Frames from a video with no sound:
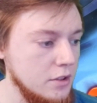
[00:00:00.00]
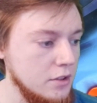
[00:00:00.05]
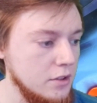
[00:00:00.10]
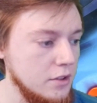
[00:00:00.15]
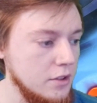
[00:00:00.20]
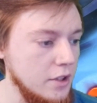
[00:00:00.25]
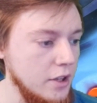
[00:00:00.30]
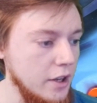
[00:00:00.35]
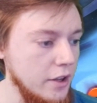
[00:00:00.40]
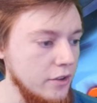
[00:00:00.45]

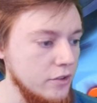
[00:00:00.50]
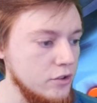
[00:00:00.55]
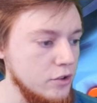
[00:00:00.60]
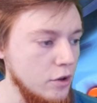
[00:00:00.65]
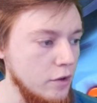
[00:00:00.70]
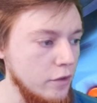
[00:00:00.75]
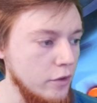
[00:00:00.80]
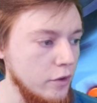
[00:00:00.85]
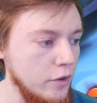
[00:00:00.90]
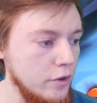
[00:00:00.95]
Okay, there's an
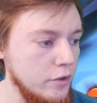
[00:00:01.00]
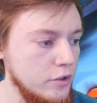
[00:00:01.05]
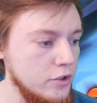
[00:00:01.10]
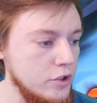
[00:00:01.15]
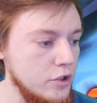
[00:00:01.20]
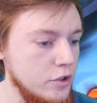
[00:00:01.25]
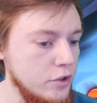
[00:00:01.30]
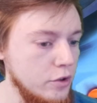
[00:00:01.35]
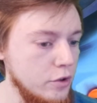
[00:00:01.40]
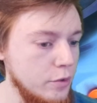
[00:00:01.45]
Overgrown
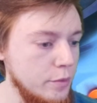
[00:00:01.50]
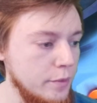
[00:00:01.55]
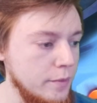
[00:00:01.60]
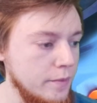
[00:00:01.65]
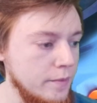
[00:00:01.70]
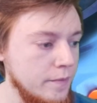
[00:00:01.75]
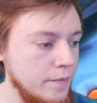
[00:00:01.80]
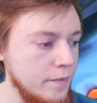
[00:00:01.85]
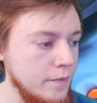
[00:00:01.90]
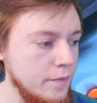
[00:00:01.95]
Tomb.
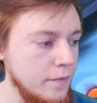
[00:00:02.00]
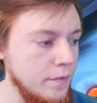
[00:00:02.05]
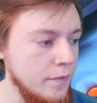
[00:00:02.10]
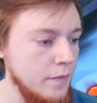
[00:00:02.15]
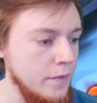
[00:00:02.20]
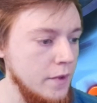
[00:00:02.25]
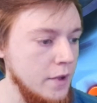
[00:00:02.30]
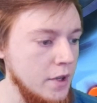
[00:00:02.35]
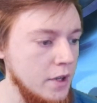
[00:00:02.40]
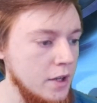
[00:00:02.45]

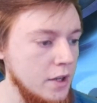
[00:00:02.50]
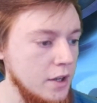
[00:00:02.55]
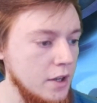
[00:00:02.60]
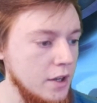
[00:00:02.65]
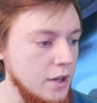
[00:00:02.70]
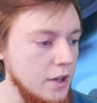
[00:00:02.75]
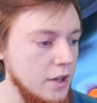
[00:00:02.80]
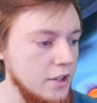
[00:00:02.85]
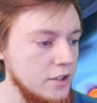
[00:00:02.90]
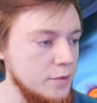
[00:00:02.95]

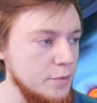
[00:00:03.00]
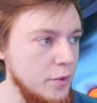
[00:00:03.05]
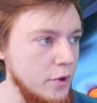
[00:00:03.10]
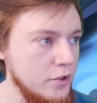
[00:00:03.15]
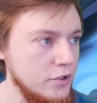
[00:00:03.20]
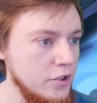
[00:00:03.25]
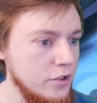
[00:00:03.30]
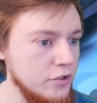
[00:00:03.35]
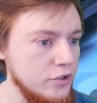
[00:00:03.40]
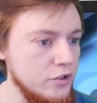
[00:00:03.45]
I
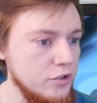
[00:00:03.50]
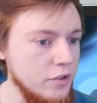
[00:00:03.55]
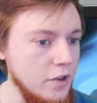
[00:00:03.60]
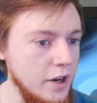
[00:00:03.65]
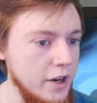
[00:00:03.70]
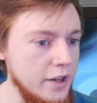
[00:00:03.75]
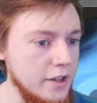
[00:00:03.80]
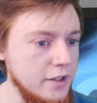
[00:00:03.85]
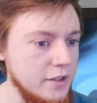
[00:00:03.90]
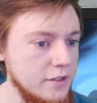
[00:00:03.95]
suppose I'll try
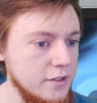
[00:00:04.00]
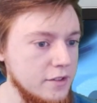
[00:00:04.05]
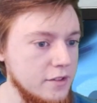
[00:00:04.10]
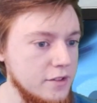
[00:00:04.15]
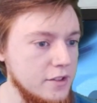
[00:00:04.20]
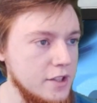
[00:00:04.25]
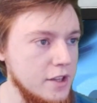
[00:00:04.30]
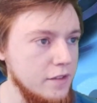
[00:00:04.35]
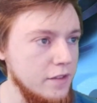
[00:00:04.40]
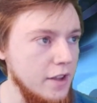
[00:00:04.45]
it.
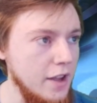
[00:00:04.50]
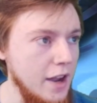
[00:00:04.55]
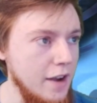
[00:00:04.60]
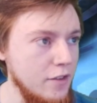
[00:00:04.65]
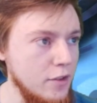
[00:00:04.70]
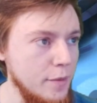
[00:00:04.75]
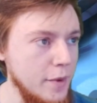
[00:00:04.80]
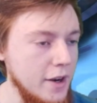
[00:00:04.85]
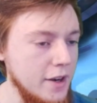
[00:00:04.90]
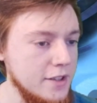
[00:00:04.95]
See if they have the
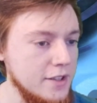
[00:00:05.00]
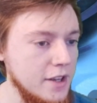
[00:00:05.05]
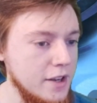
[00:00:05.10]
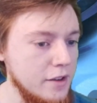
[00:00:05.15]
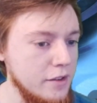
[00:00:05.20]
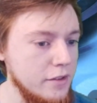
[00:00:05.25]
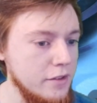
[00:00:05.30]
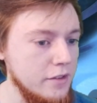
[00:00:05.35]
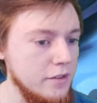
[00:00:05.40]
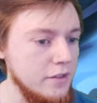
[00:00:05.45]
Mana
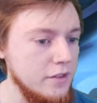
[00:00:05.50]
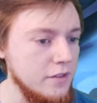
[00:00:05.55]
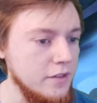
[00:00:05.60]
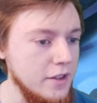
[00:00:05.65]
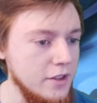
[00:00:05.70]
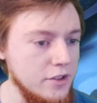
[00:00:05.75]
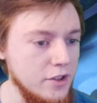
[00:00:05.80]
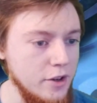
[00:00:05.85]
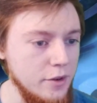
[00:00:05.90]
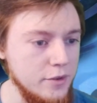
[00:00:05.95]
Tithe. They
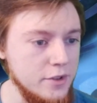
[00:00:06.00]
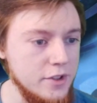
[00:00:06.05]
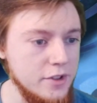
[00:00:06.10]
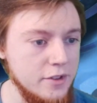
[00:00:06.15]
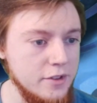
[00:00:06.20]
don't.